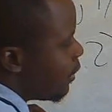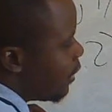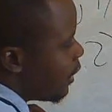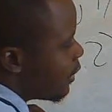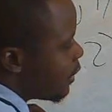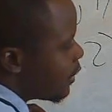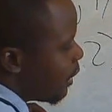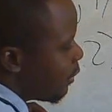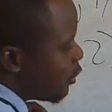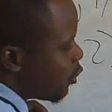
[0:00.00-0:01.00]
This is
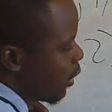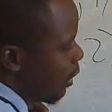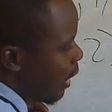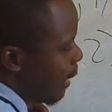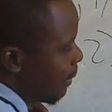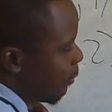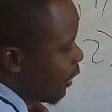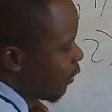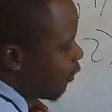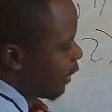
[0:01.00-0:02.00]
how we draw our
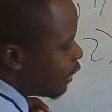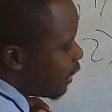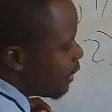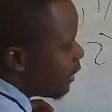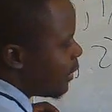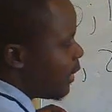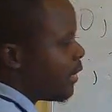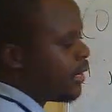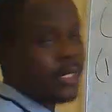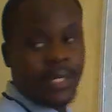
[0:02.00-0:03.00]
hyperbolic function
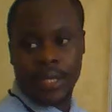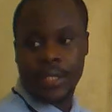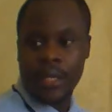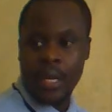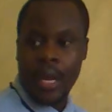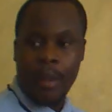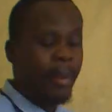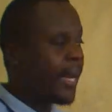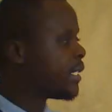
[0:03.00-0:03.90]
in this case, but